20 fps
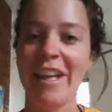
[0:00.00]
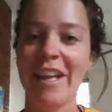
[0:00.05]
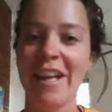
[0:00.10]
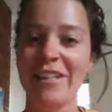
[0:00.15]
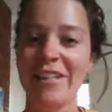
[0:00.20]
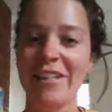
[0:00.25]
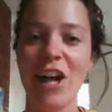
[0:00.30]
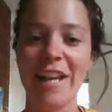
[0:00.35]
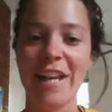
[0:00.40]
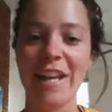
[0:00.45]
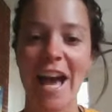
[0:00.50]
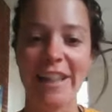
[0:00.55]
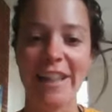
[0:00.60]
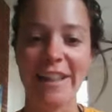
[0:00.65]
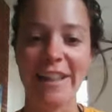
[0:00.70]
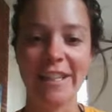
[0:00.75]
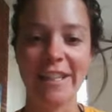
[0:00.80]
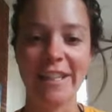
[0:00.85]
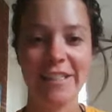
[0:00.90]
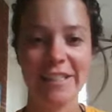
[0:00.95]
Y'all got
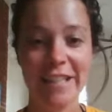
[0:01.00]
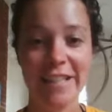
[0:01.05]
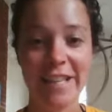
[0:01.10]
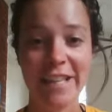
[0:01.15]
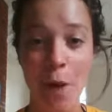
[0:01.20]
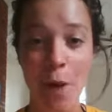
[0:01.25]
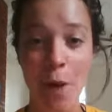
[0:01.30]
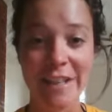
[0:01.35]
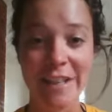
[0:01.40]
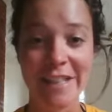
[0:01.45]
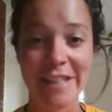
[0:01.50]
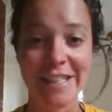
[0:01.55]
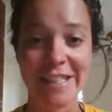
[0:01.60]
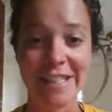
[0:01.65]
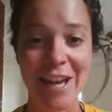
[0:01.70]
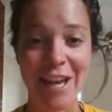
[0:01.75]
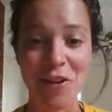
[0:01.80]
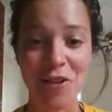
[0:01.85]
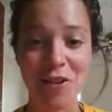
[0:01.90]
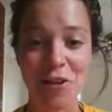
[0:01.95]
this. Can't wait to see
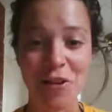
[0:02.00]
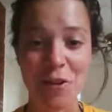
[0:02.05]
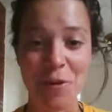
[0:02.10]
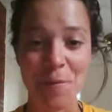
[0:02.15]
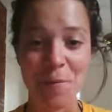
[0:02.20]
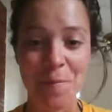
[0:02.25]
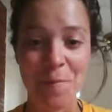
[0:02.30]
how you do.